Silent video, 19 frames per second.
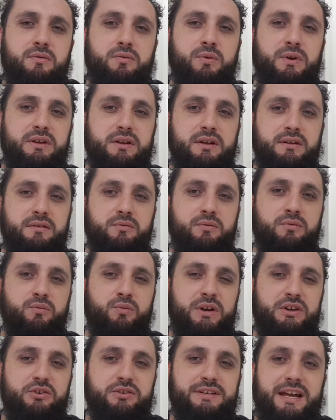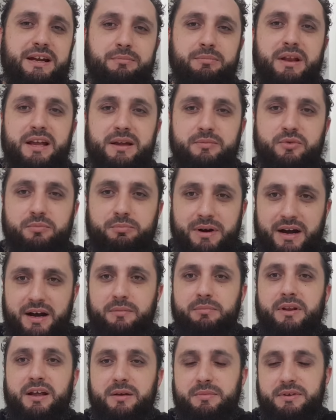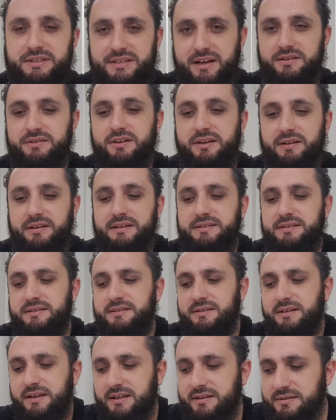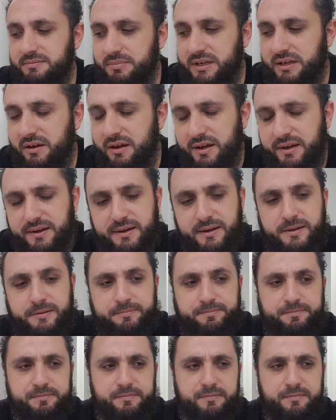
when you take blame or part blame, it sounds like this. It can be like I